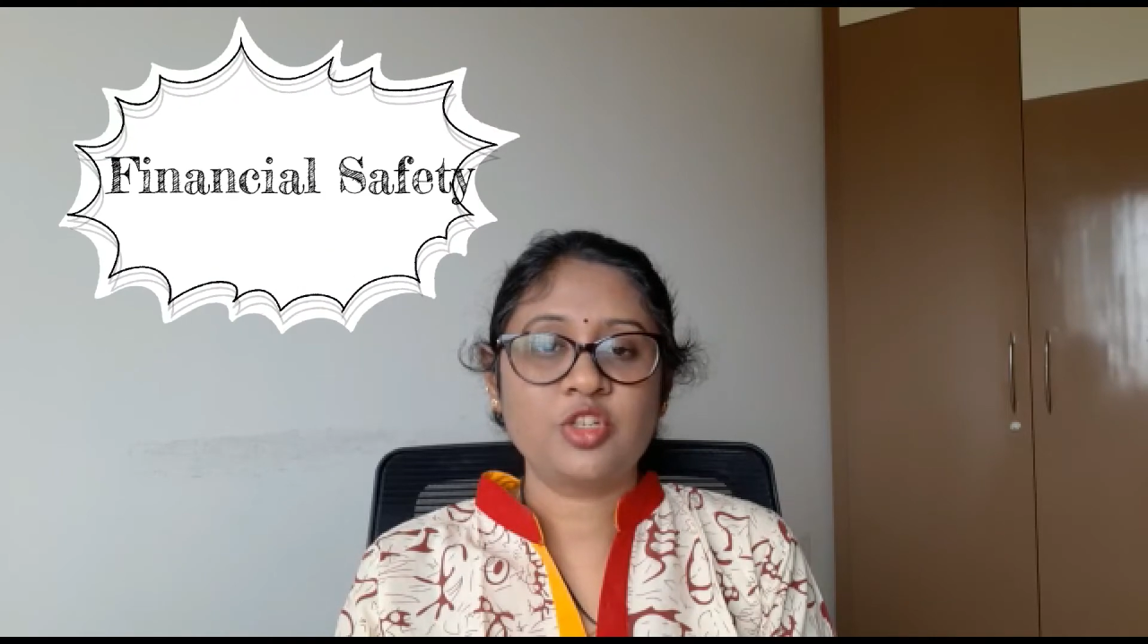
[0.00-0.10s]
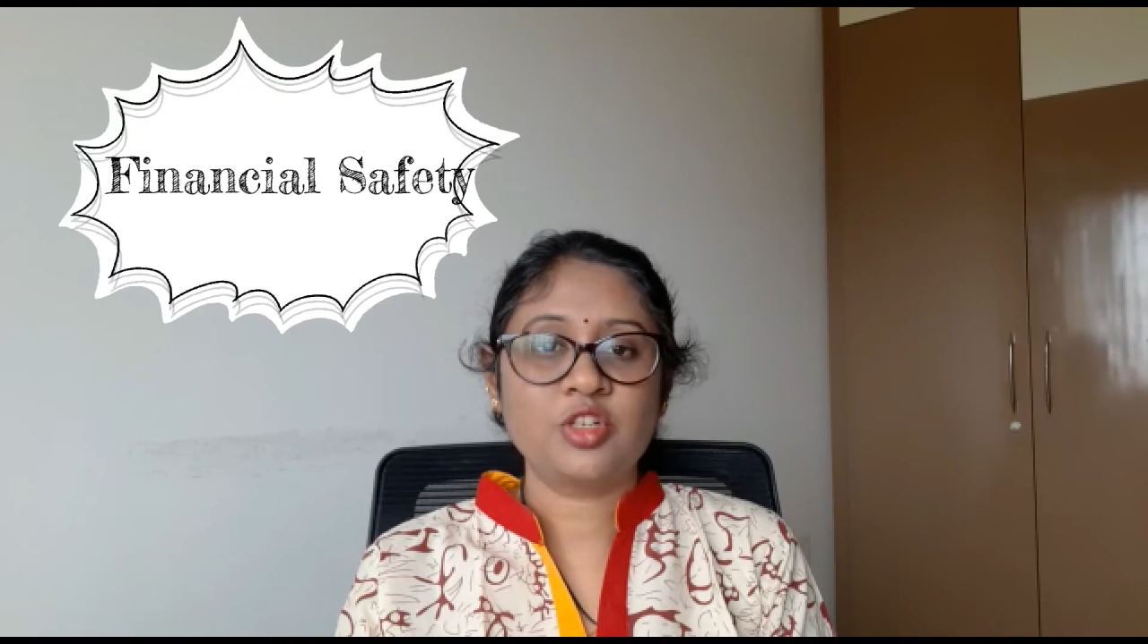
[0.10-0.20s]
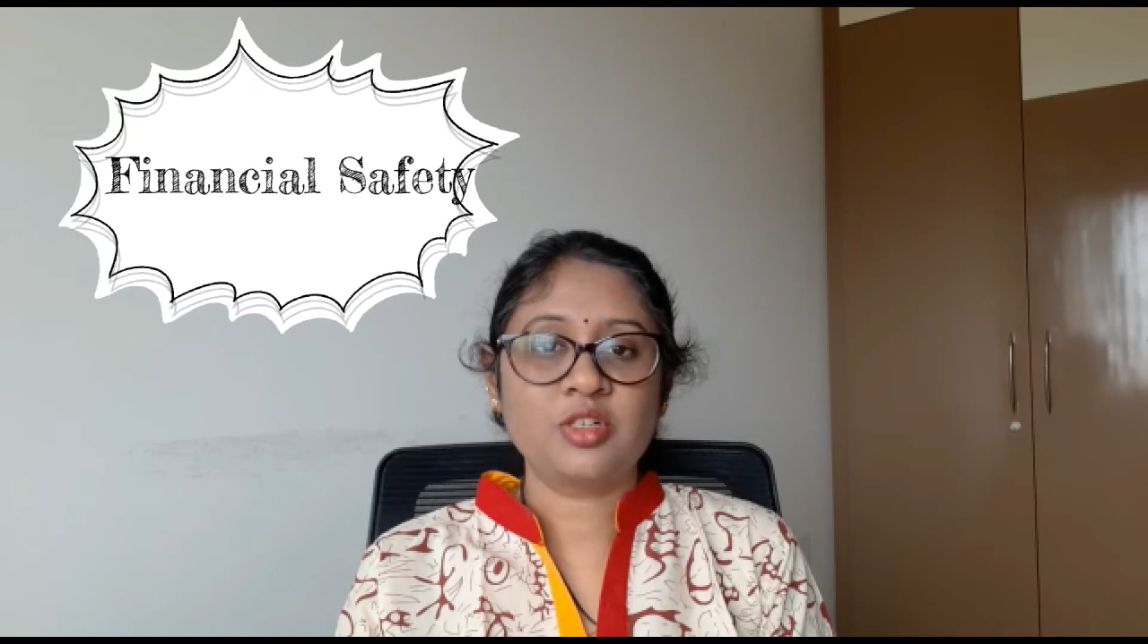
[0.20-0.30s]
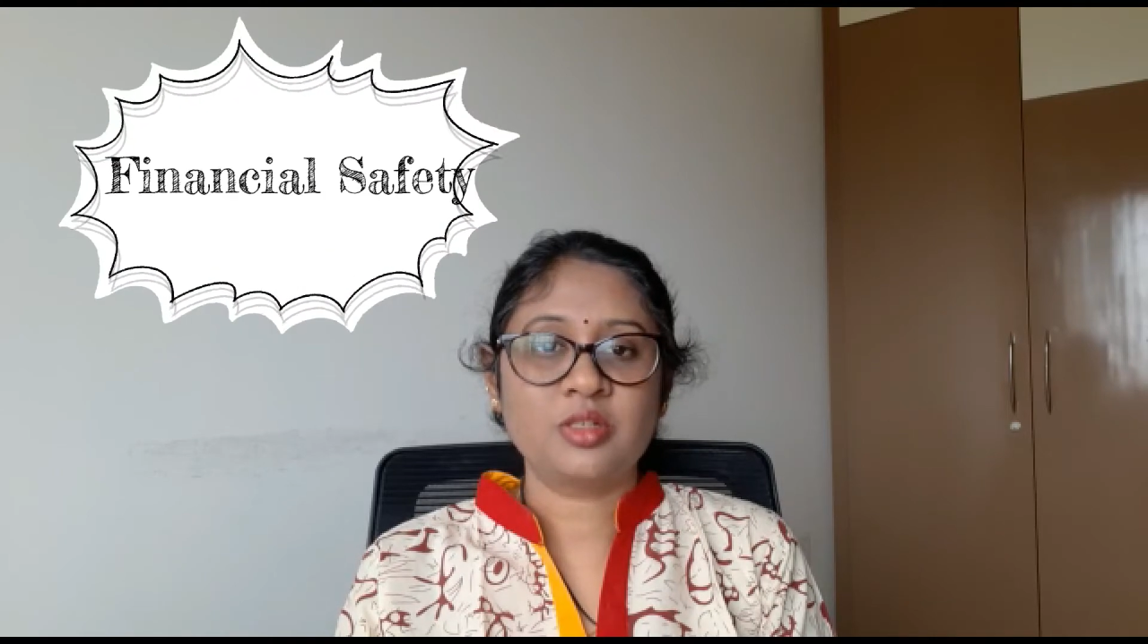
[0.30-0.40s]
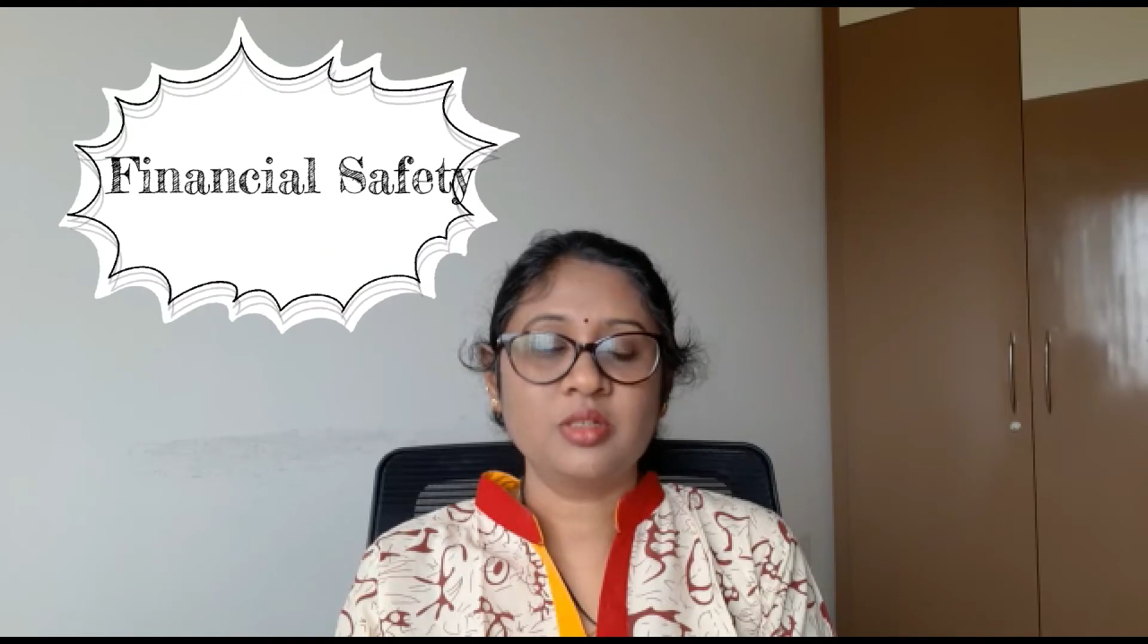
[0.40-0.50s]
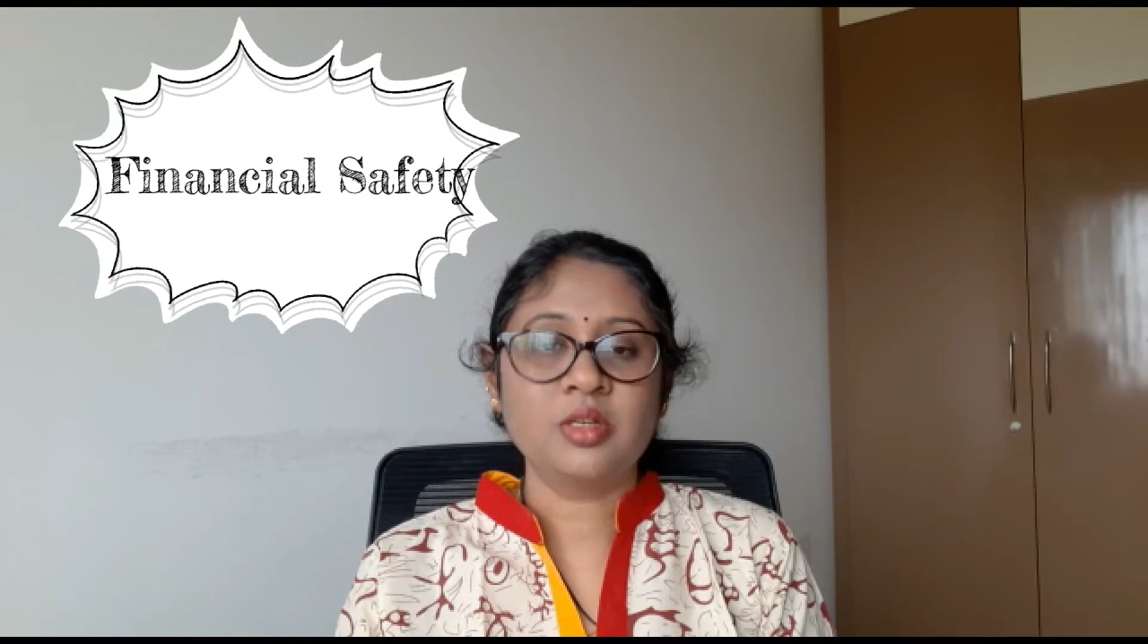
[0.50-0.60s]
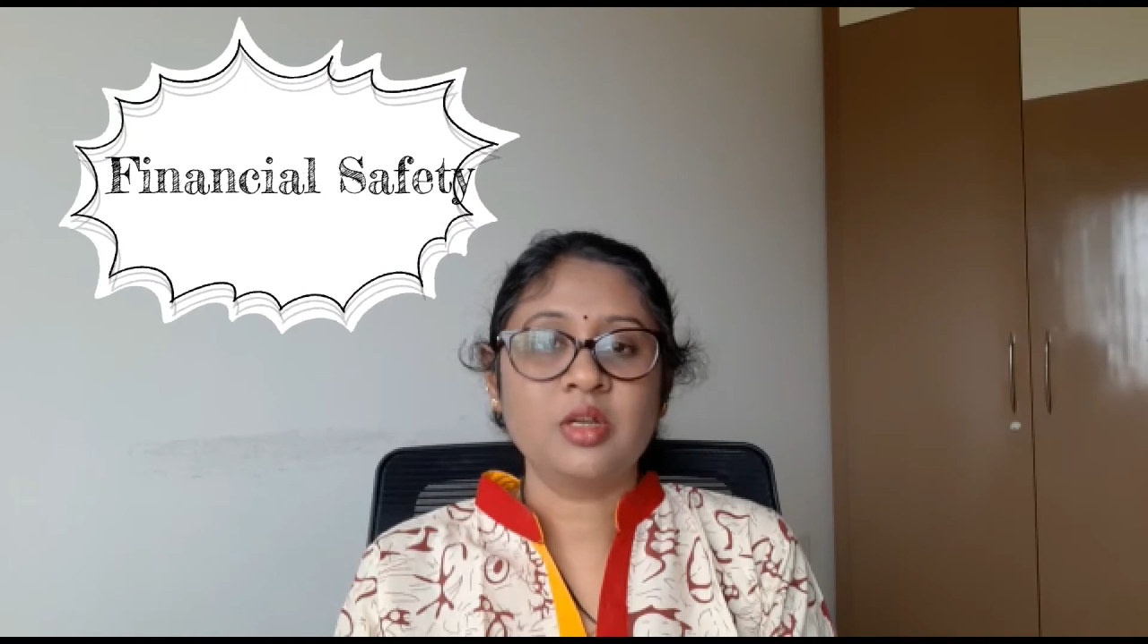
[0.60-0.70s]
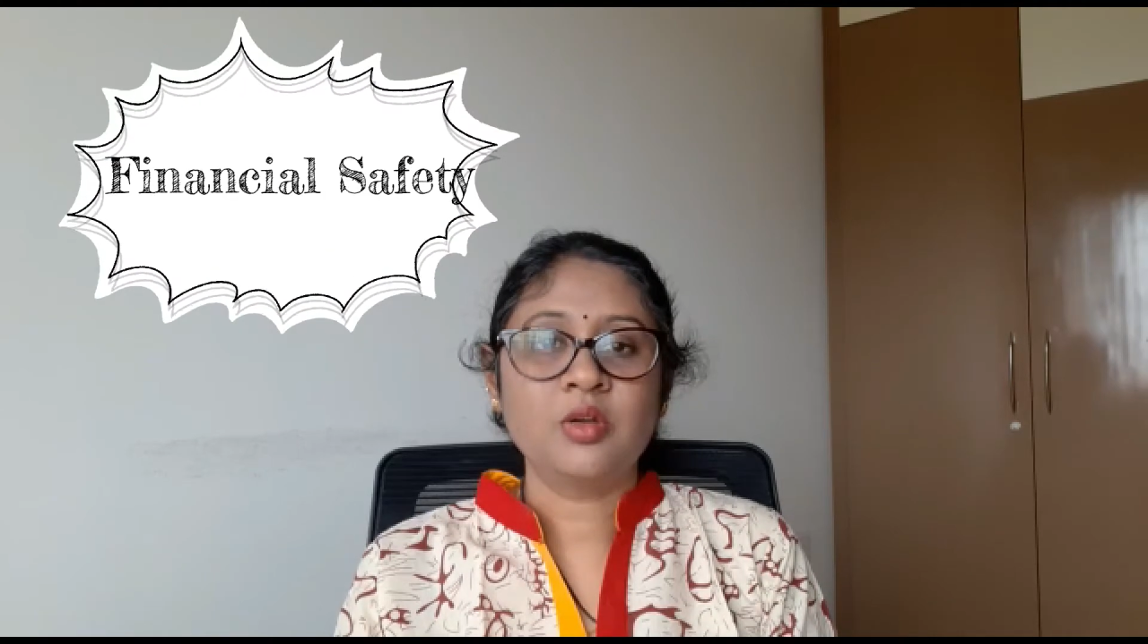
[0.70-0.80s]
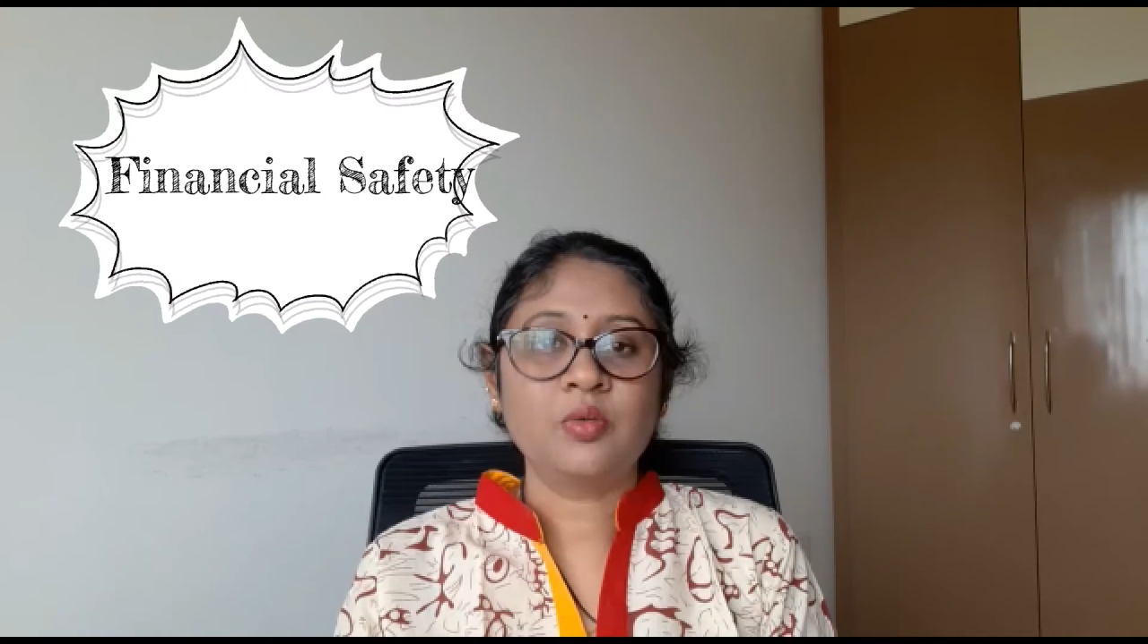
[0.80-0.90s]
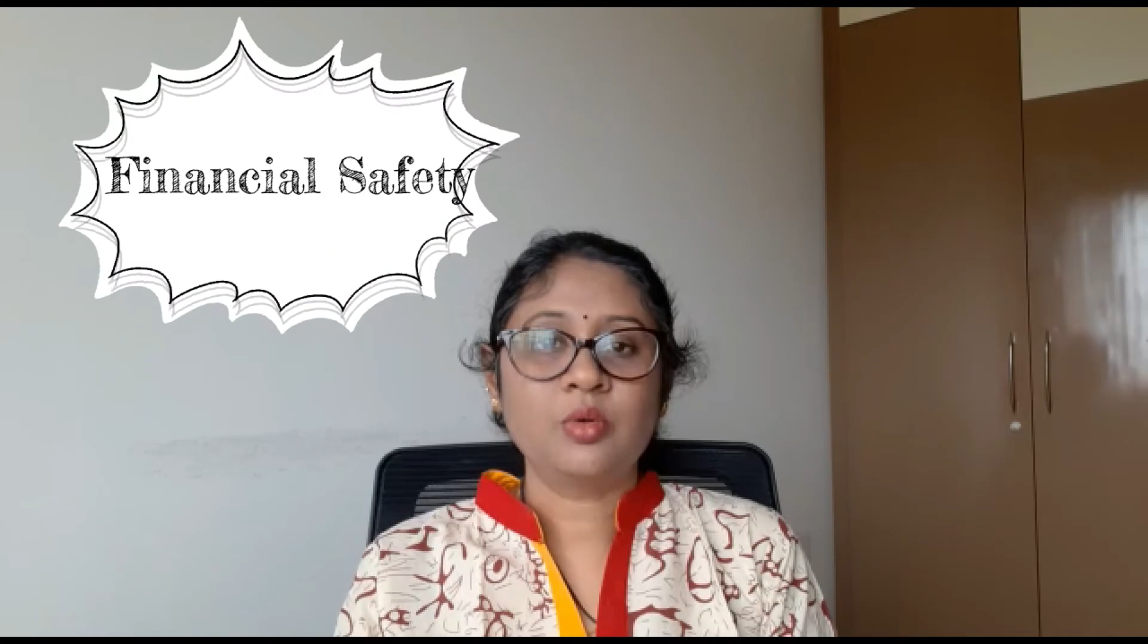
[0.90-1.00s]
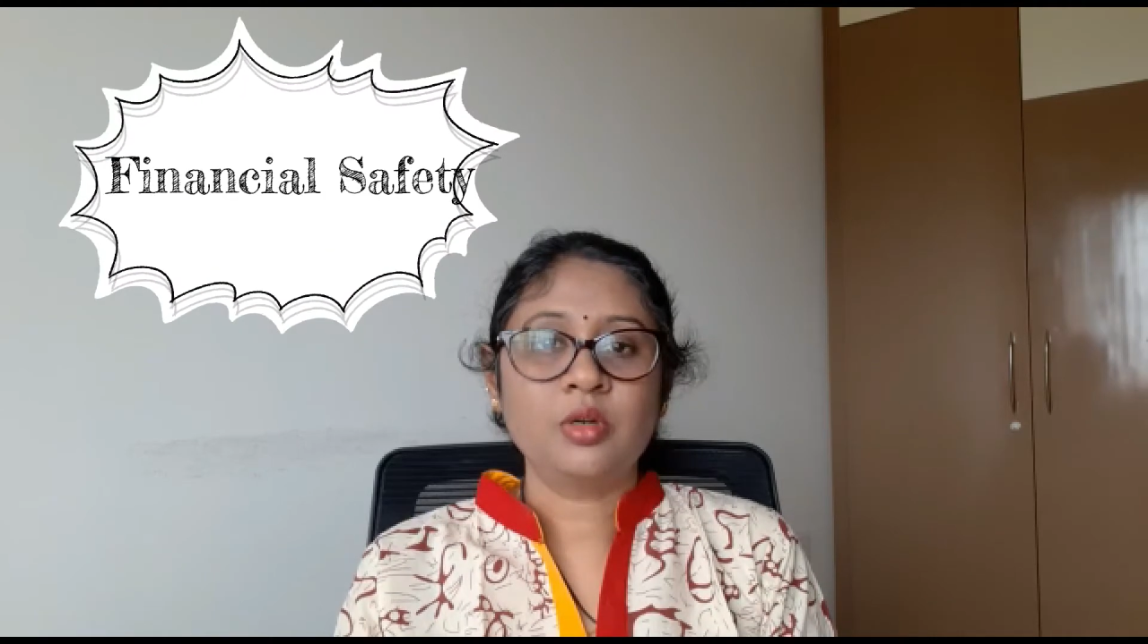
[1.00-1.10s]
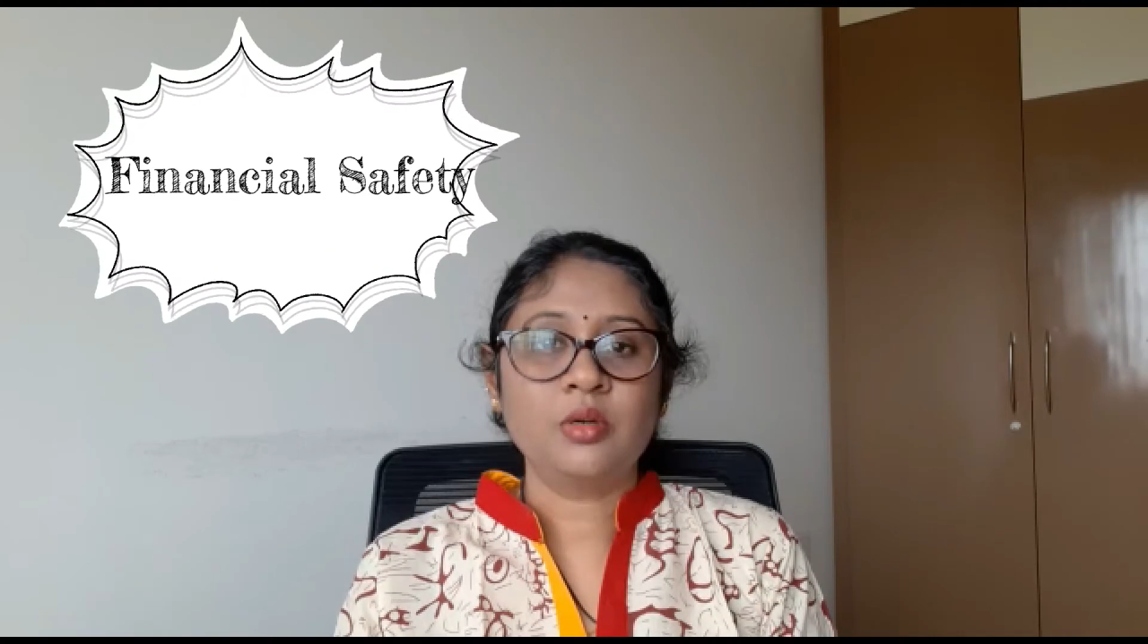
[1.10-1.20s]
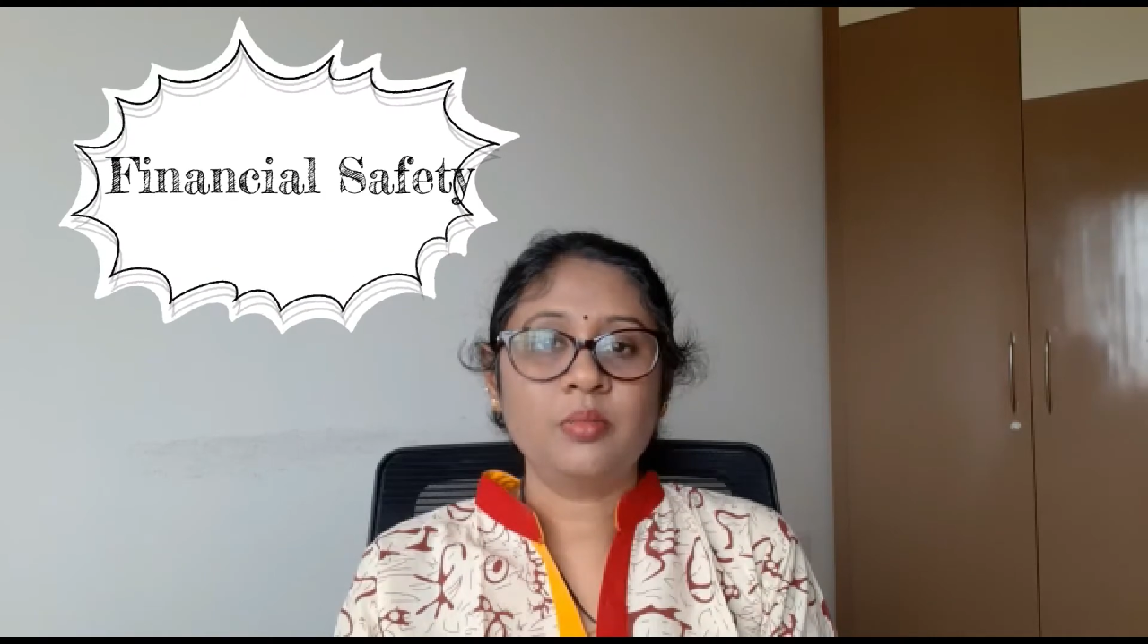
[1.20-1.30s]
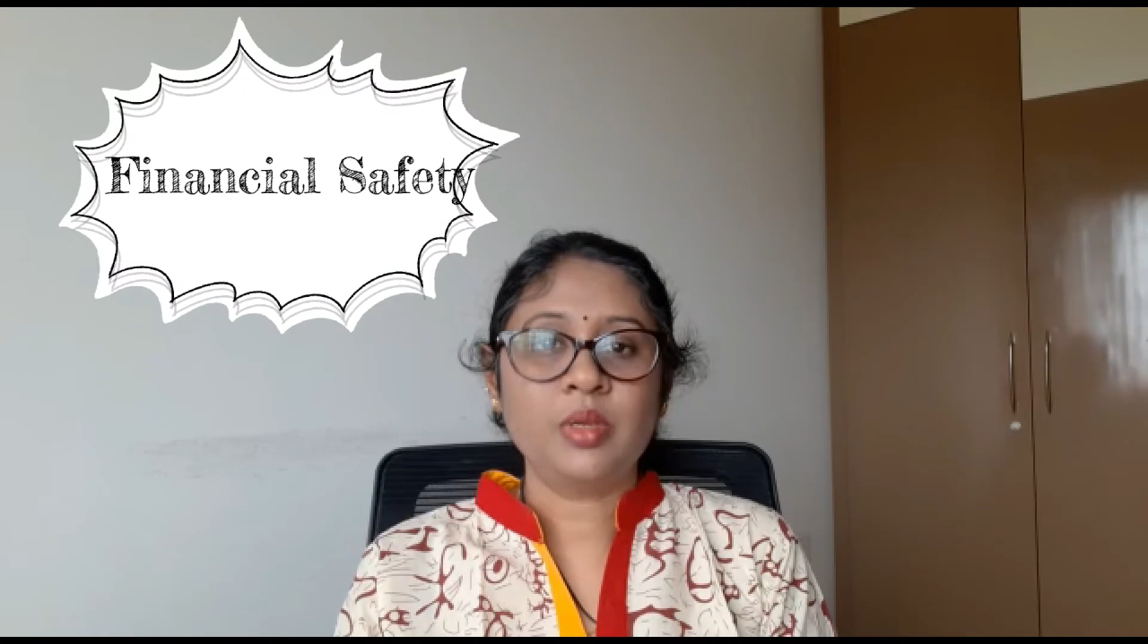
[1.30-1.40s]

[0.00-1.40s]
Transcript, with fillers: children would